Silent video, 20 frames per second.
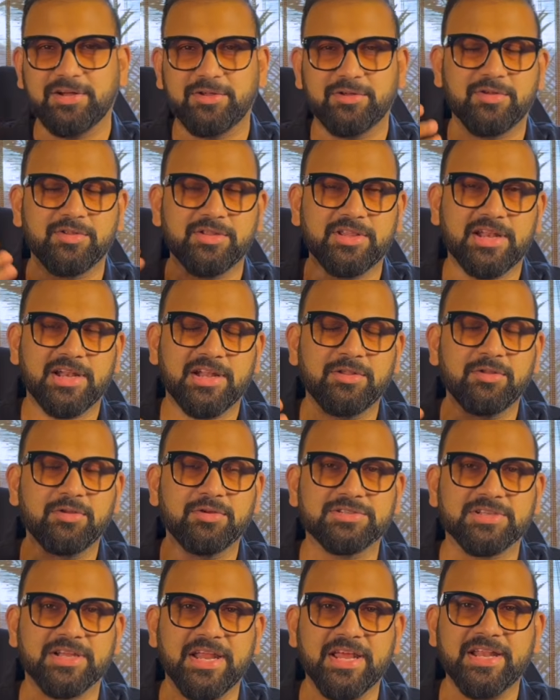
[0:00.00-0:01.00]
You know, there are
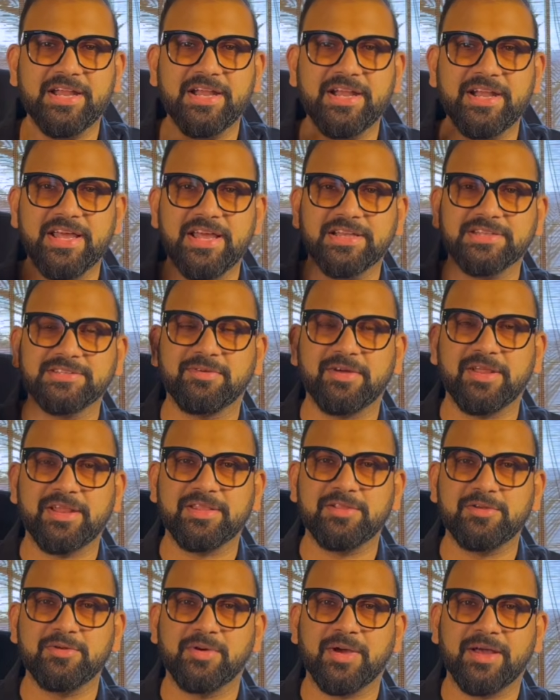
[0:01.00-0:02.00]
those rainy days
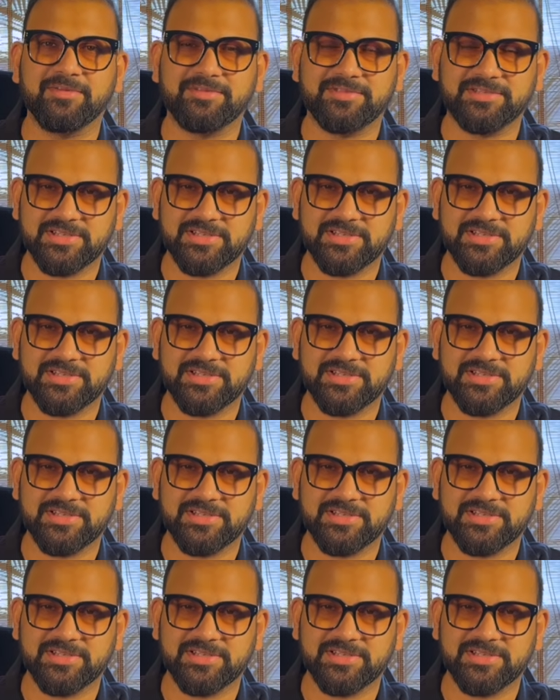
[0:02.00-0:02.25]
when you have